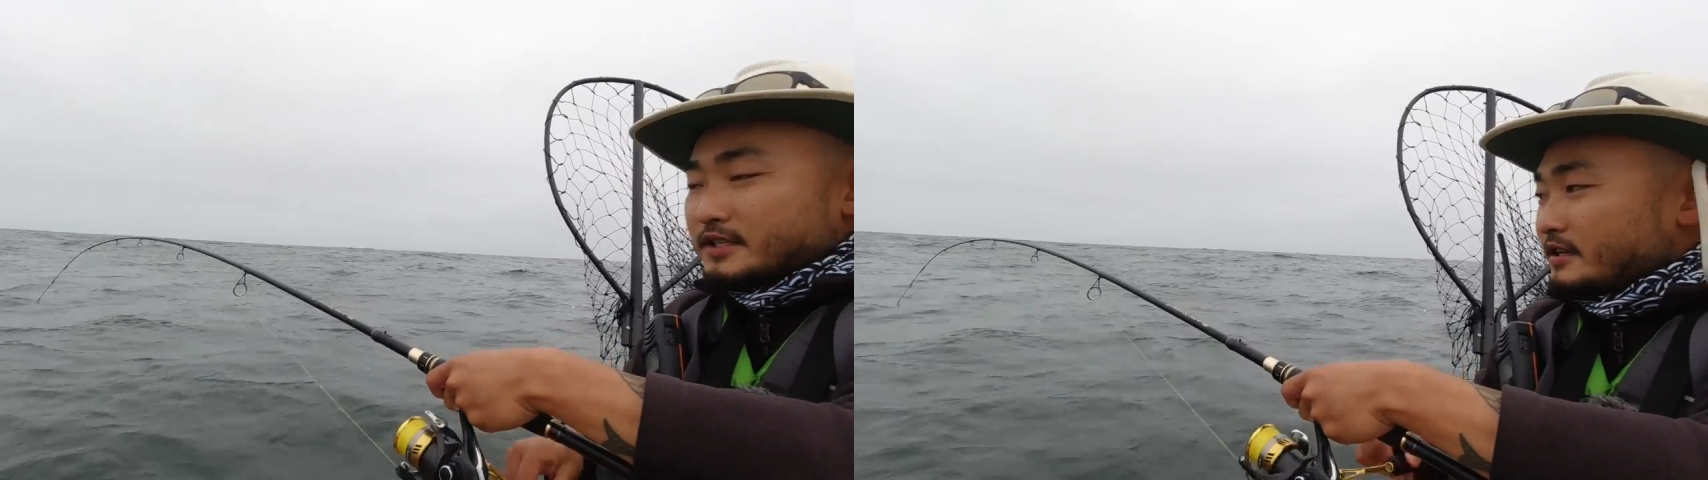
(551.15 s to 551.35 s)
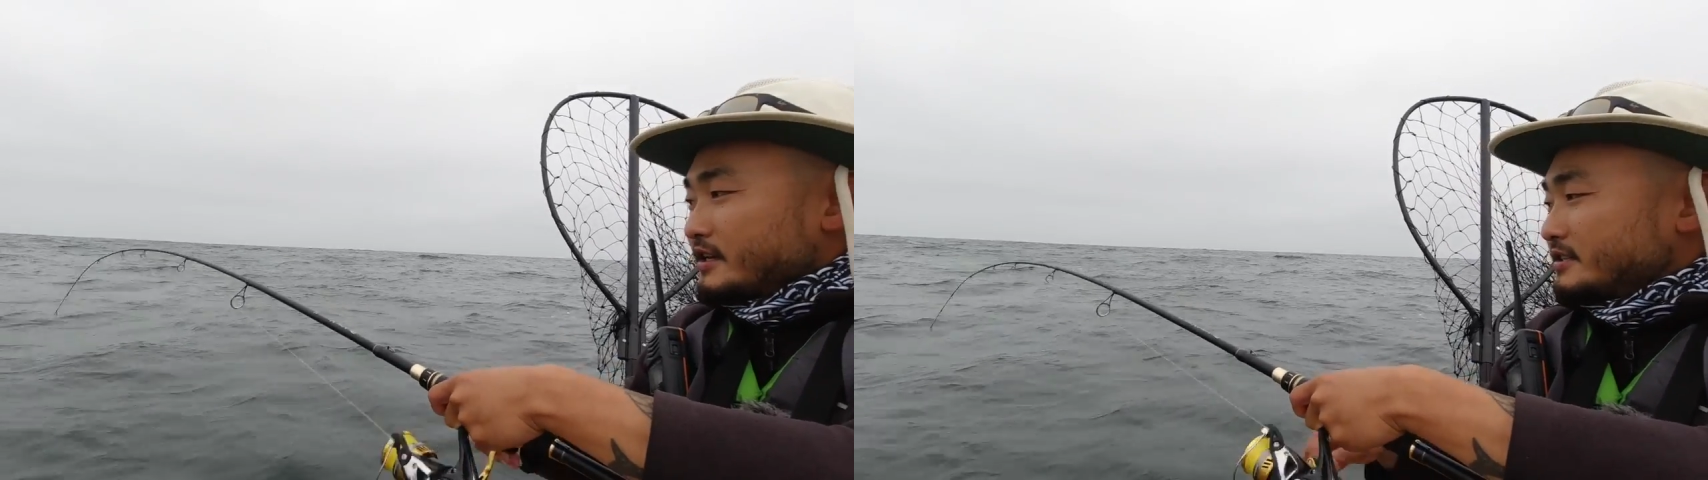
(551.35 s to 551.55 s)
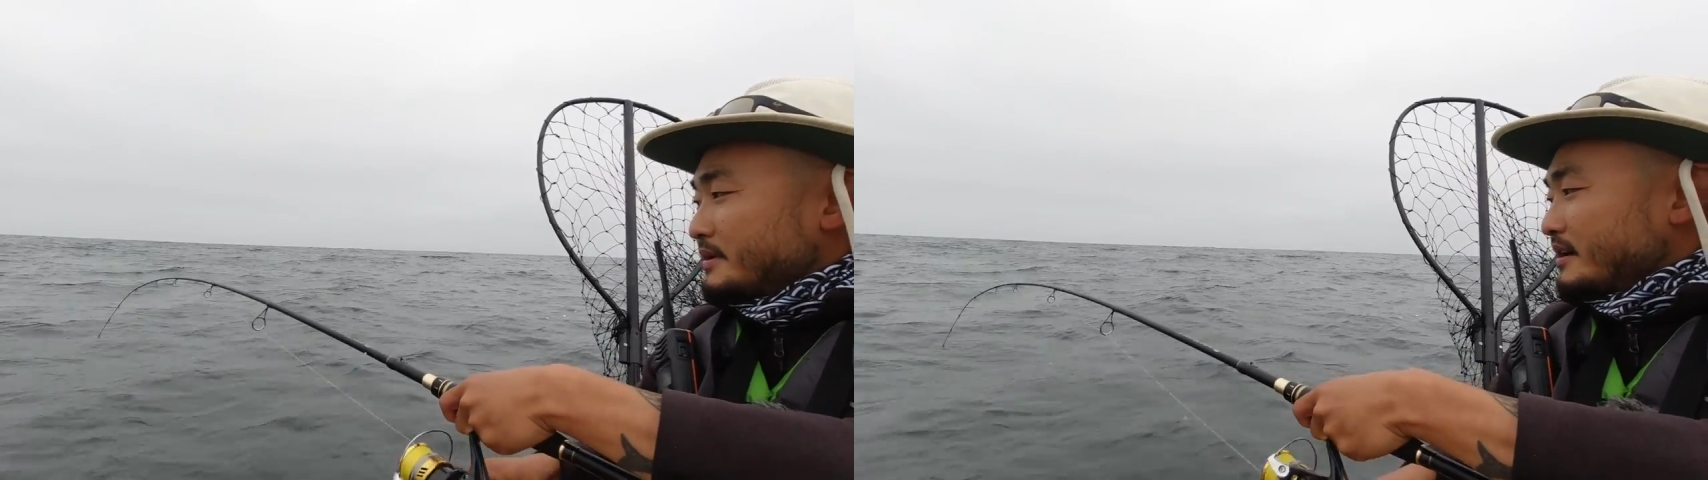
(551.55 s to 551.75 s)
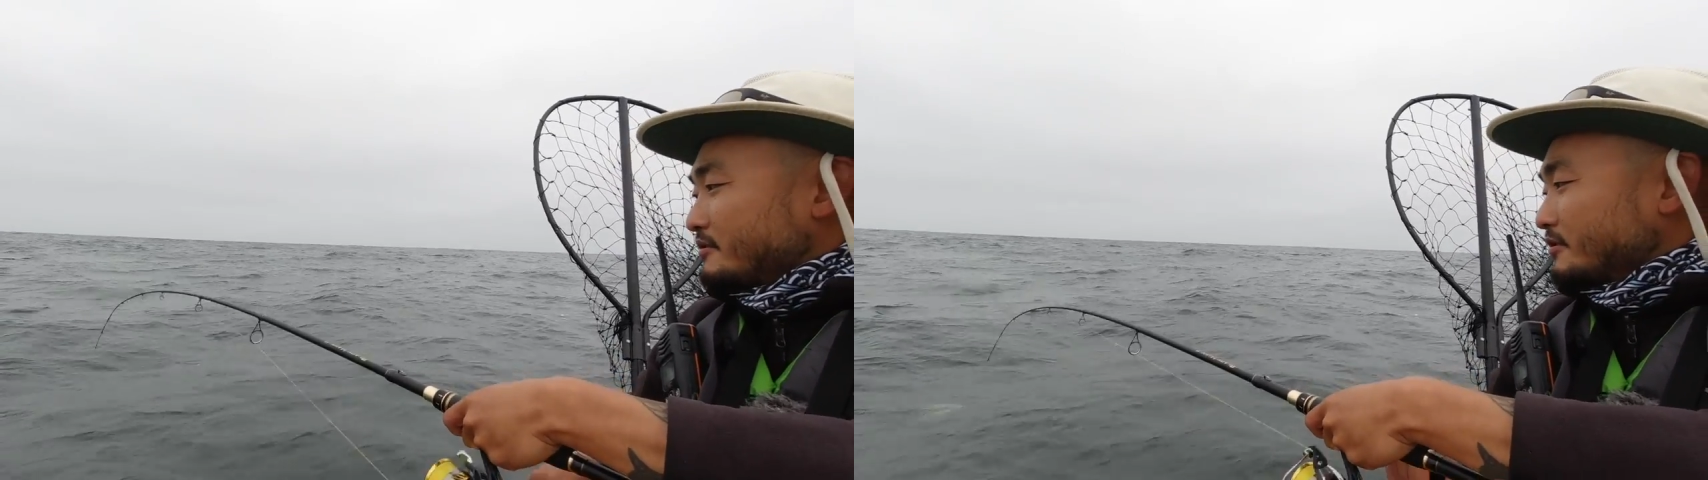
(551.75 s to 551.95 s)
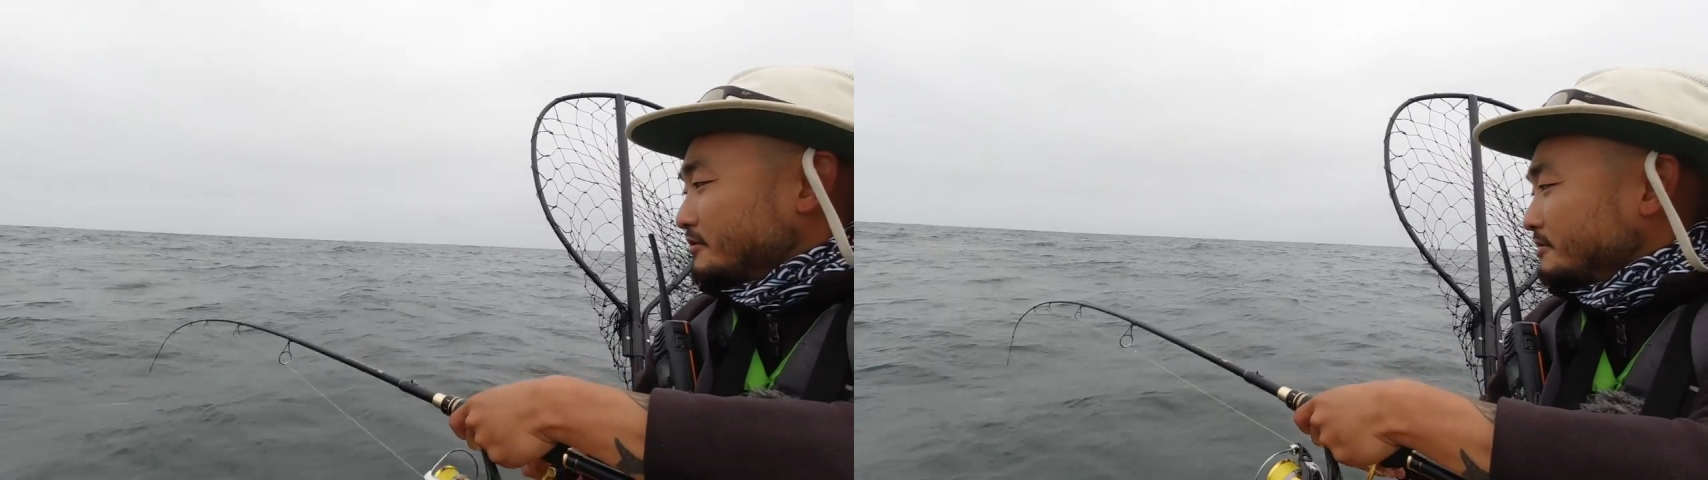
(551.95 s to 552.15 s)
like a nice
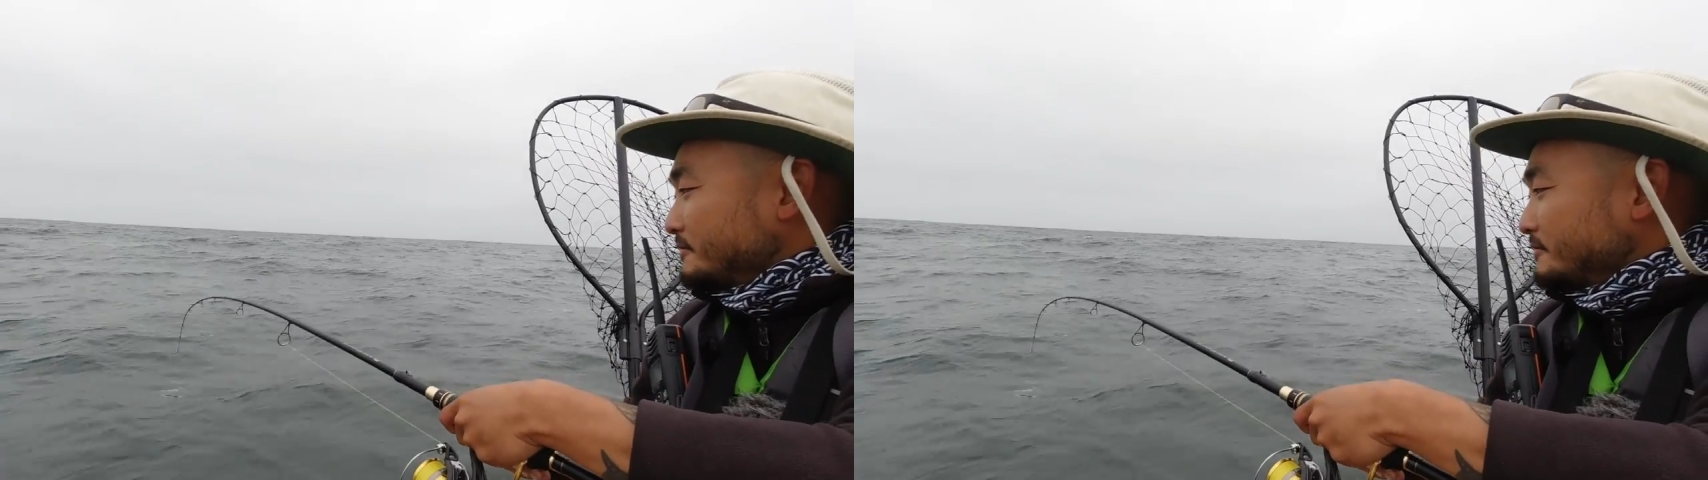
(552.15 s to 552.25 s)
mackerel.